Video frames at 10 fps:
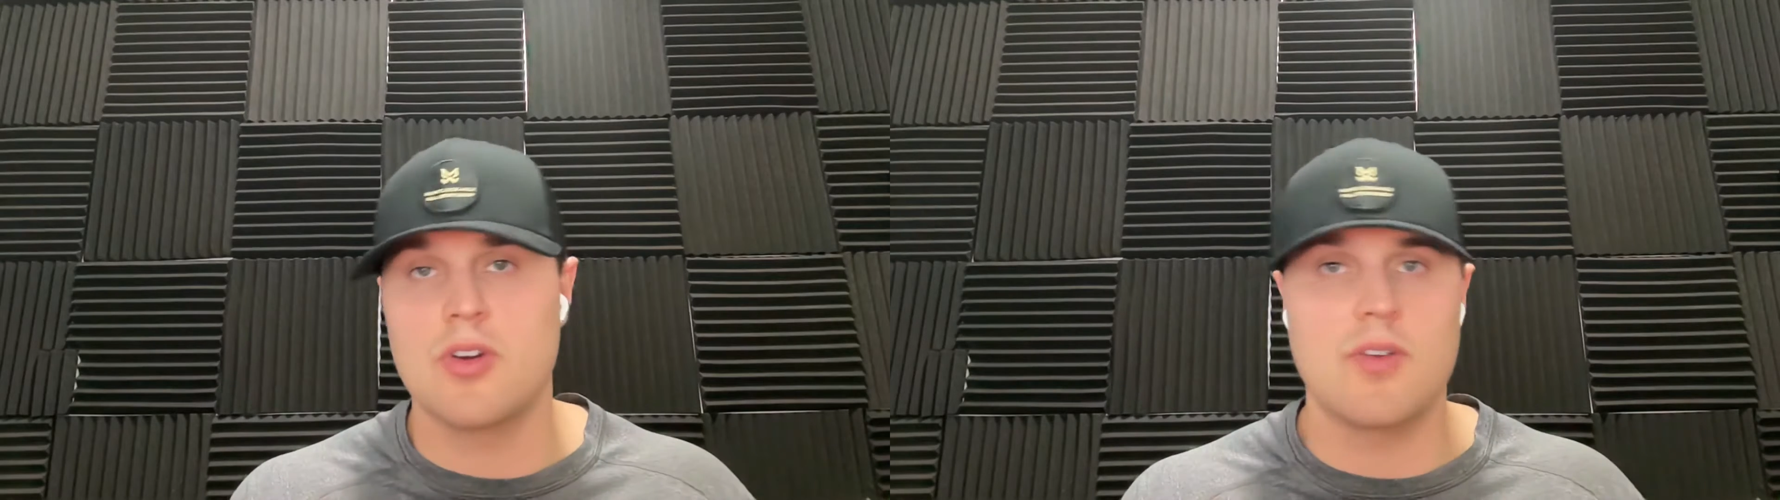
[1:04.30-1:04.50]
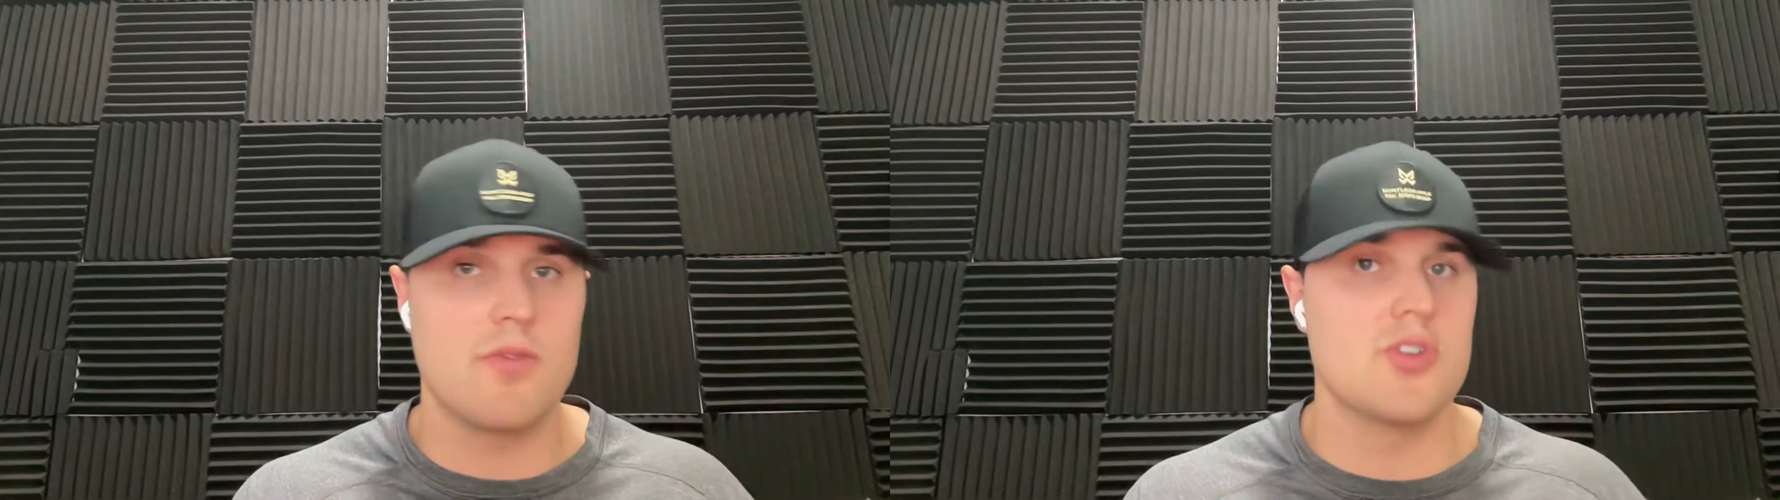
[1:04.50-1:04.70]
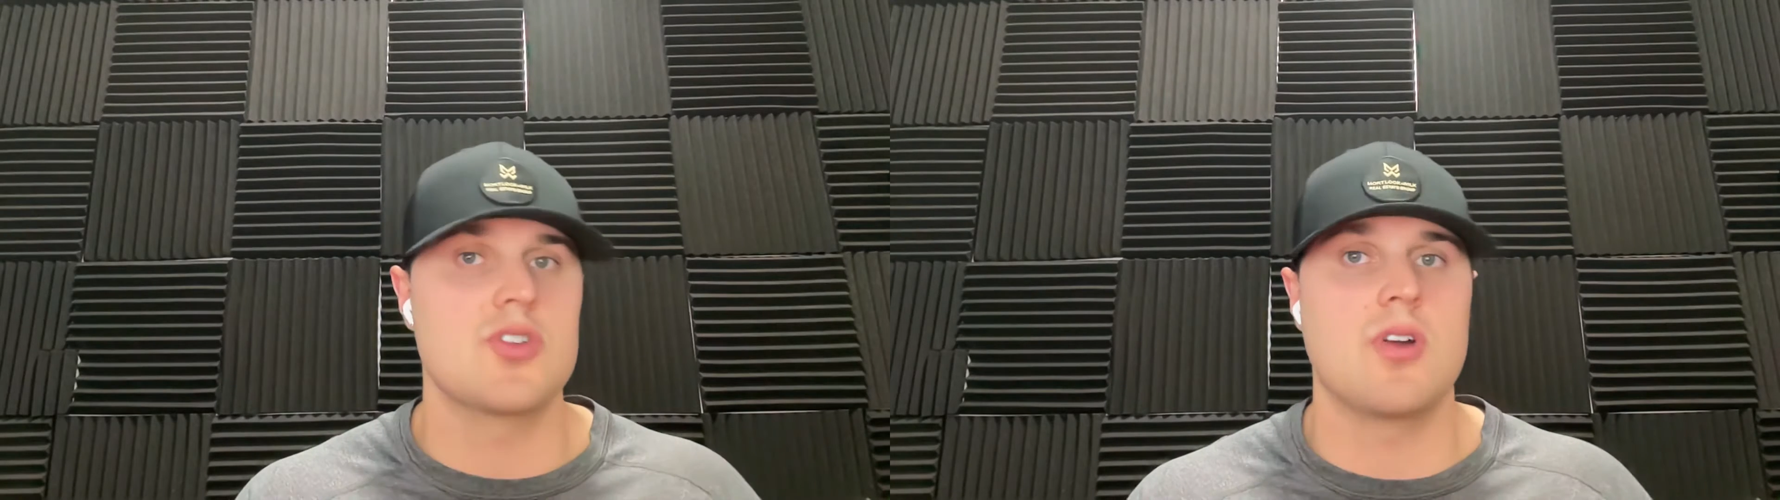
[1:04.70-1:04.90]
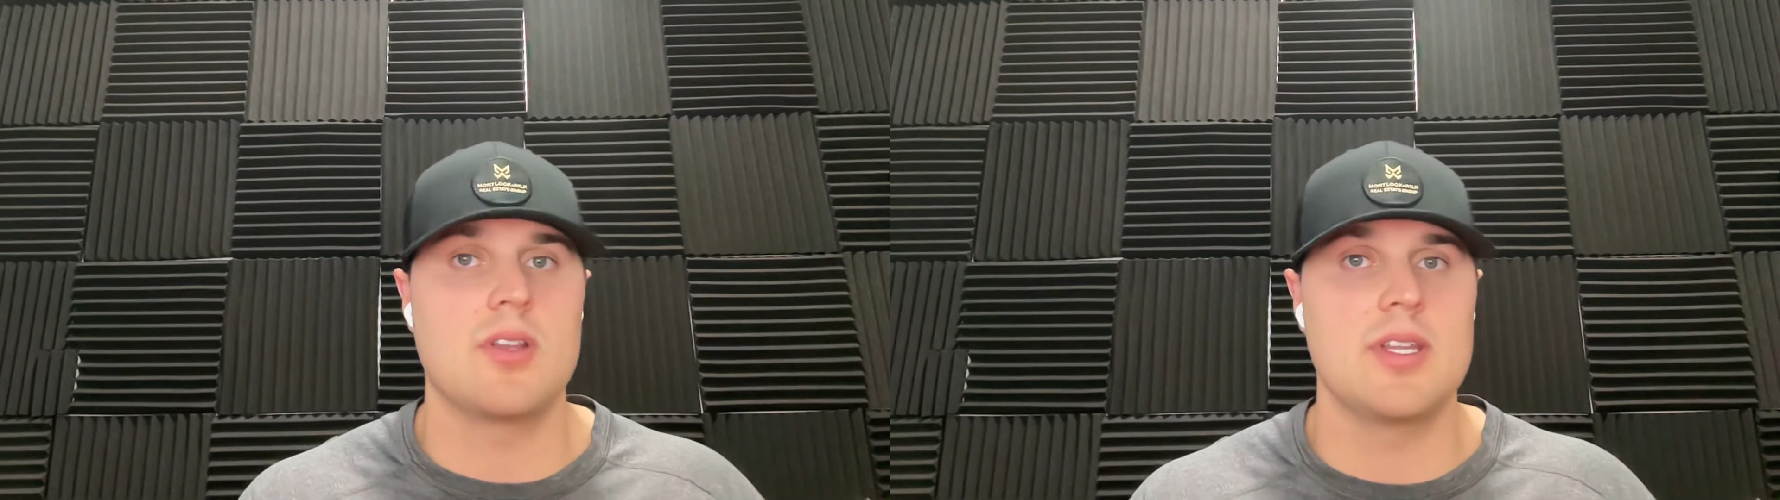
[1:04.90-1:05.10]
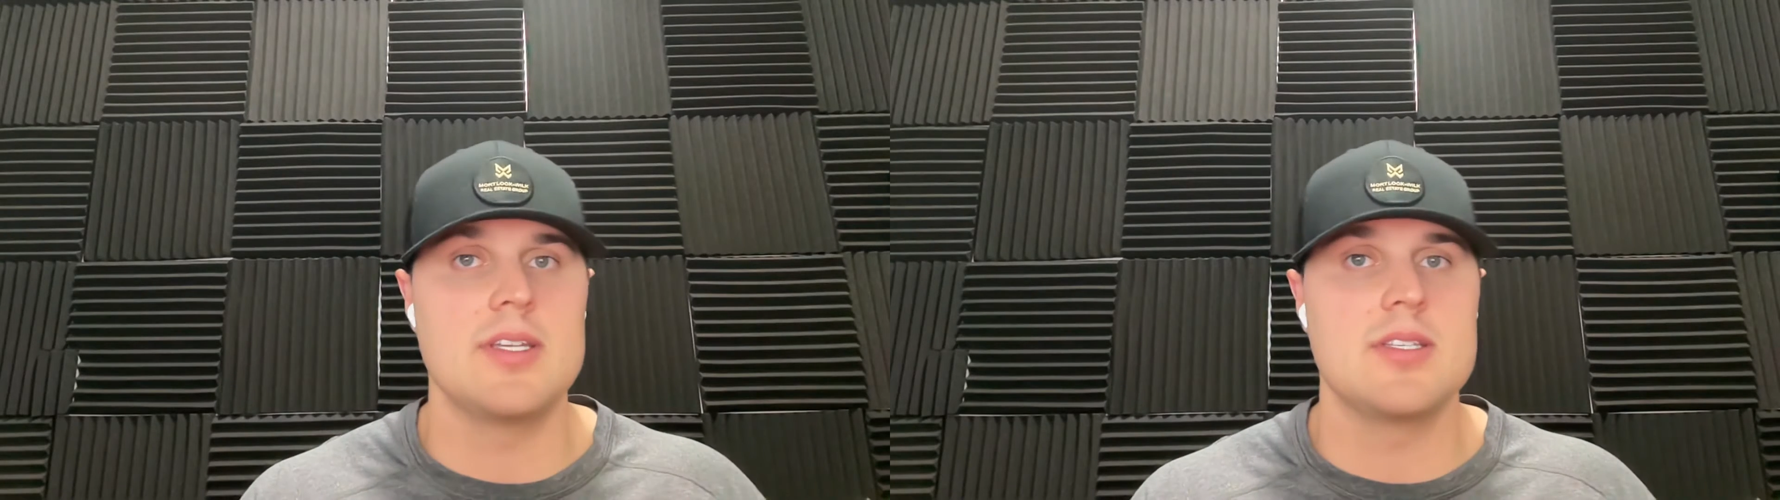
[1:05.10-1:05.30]
your conversion on
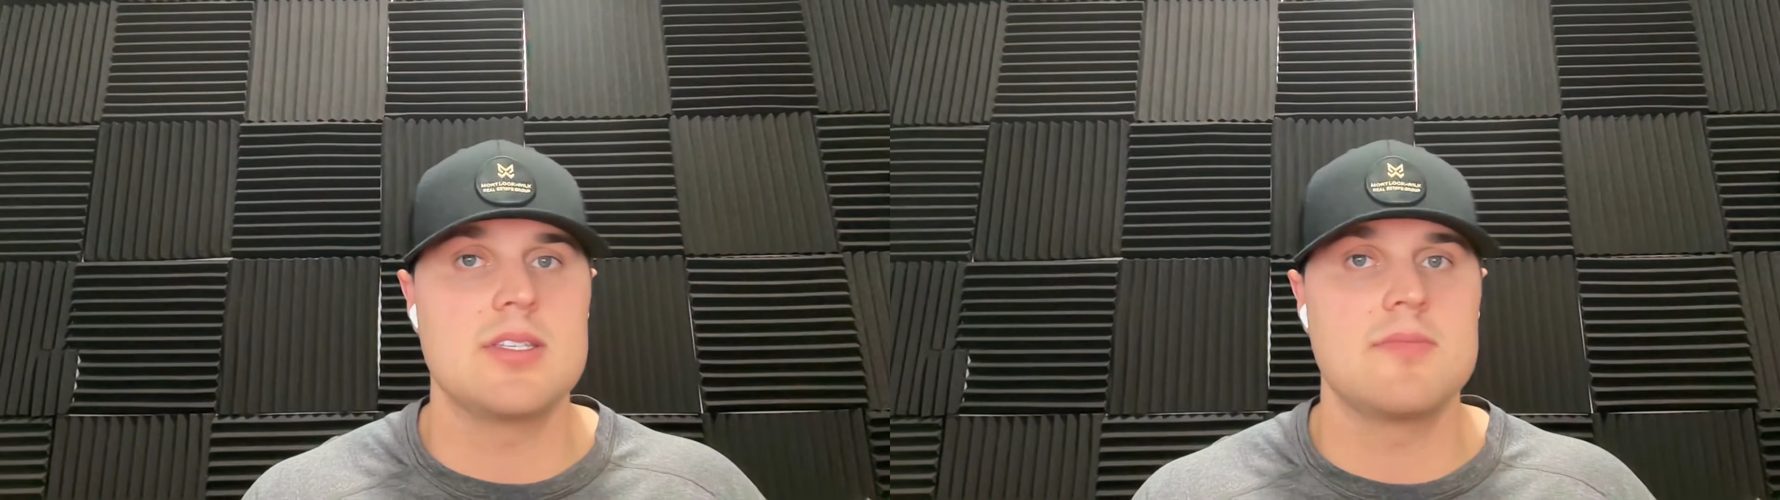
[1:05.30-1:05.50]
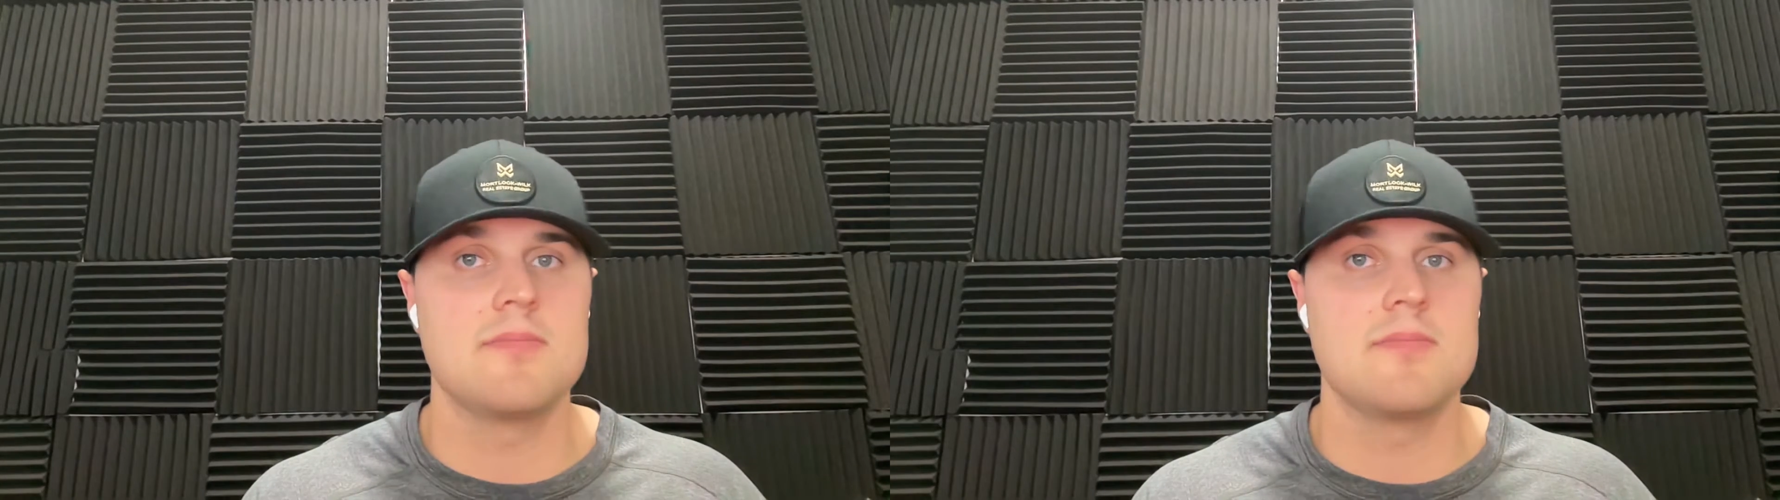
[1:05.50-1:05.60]
leads.